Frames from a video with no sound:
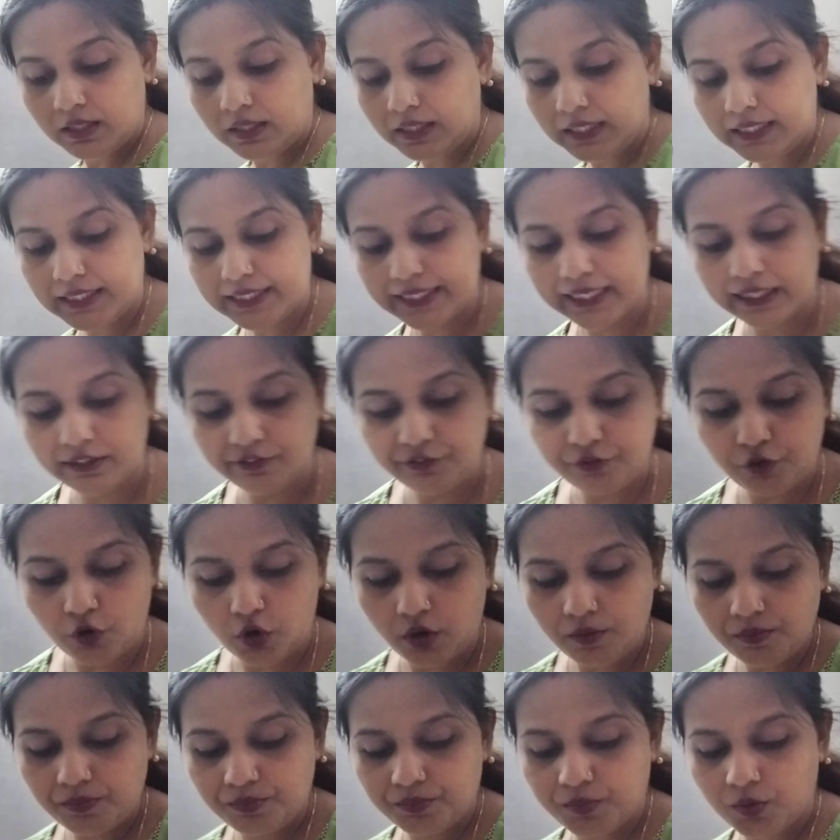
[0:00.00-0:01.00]
it can
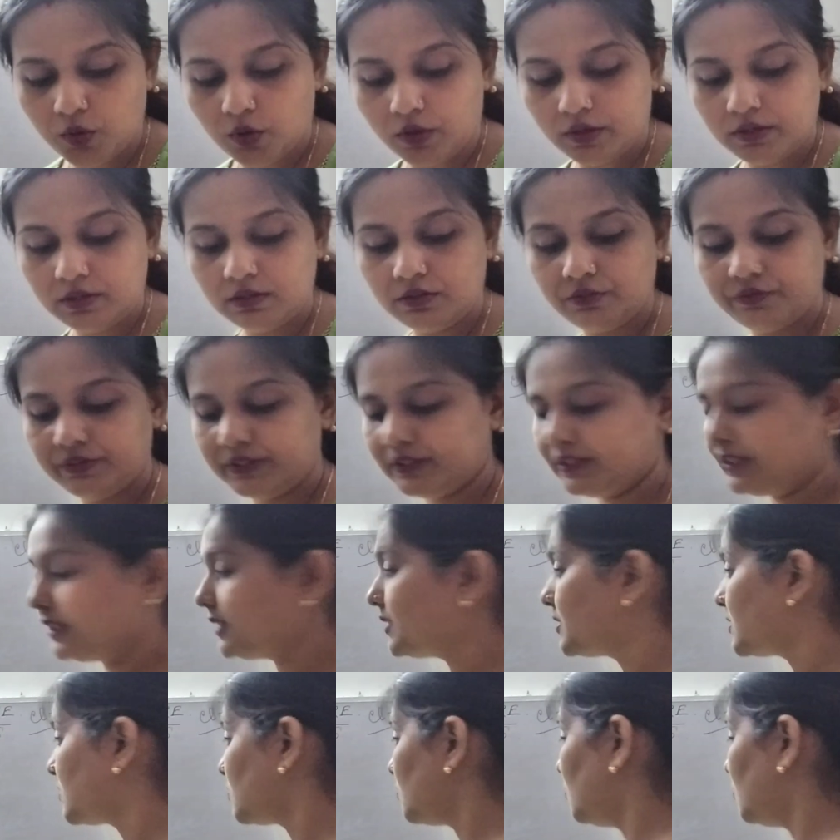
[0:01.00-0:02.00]
form bond with its